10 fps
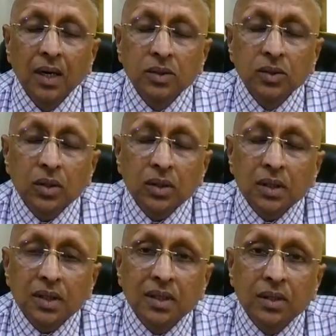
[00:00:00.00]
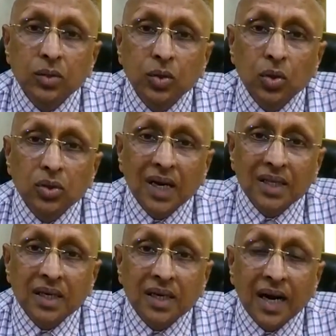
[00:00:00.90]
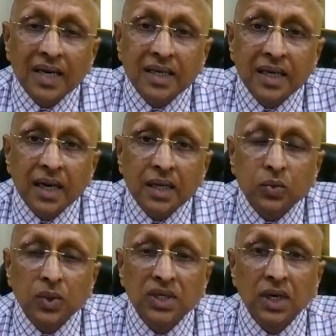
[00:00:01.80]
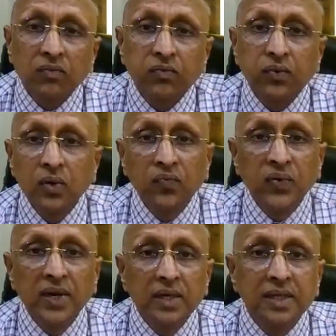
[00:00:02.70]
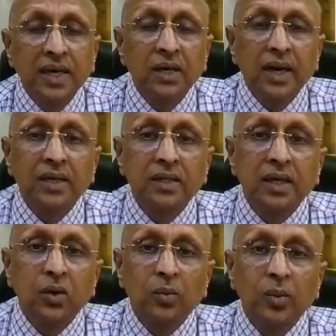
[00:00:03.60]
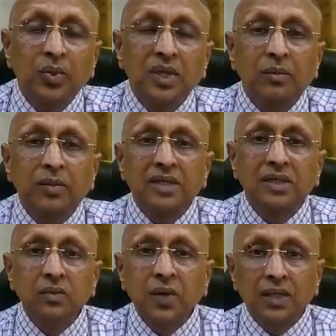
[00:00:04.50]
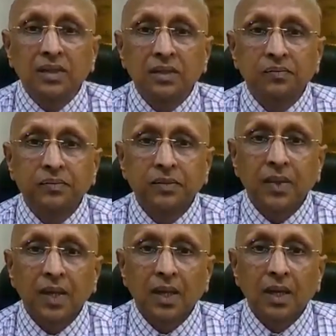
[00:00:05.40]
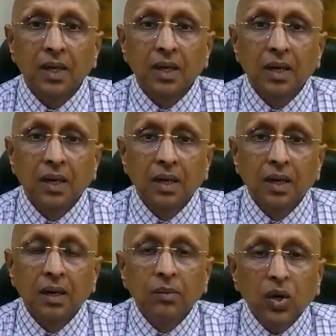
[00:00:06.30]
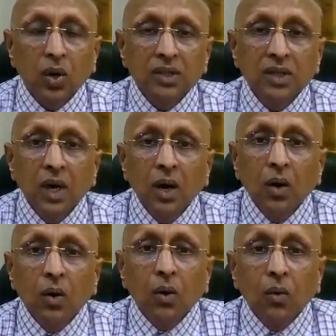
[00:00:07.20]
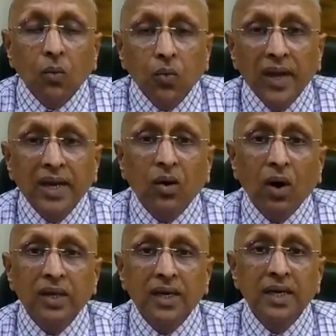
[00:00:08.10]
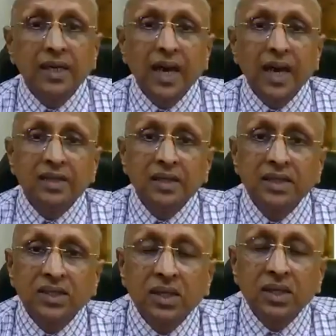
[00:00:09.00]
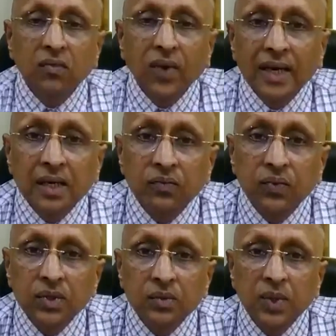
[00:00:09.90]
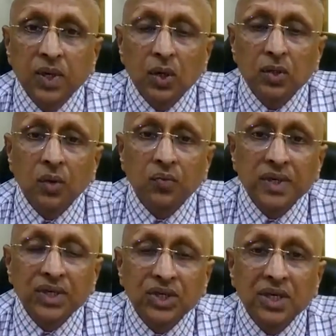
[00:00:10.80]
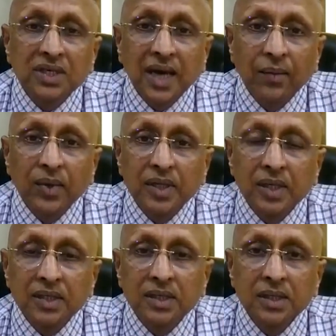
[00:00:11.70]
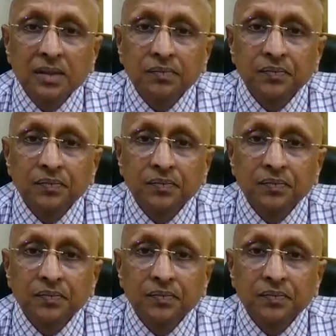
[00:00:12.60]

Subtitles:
So those are the criteria which are fulfilled, then and then homeopathic medicine works. Because we call it as a disturbed vital force because of which she is having the disease.